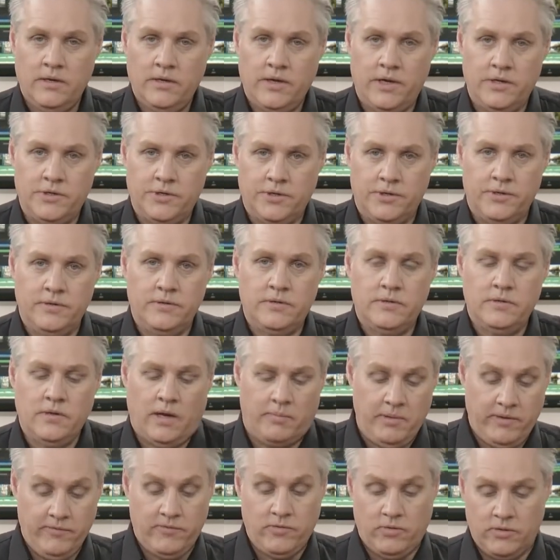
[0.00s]
issues. I
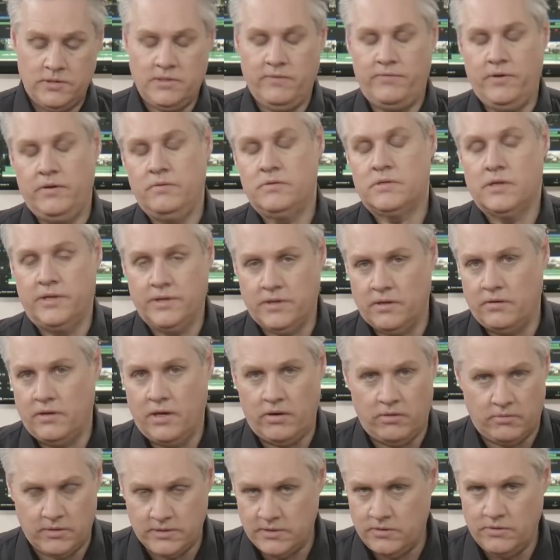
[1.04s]
mean, of course, if you select the
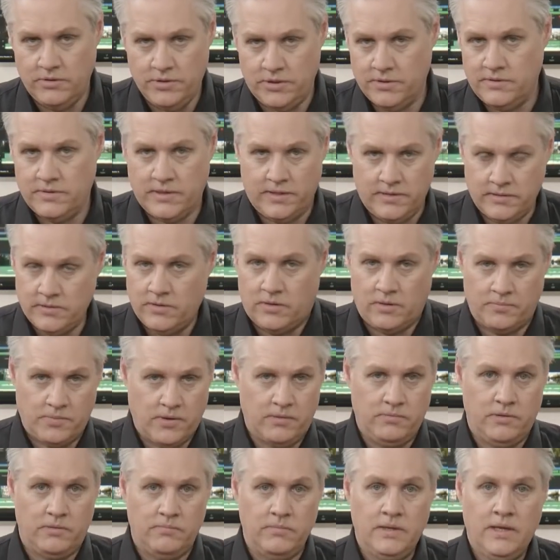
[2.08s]
lower resolutions, then it's not a
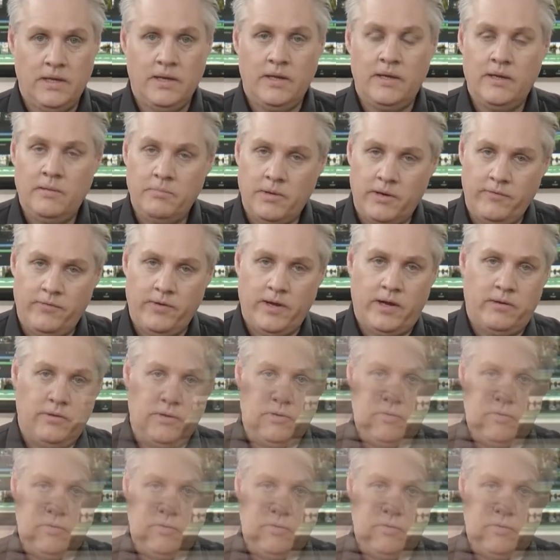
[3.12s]
problem. But if you are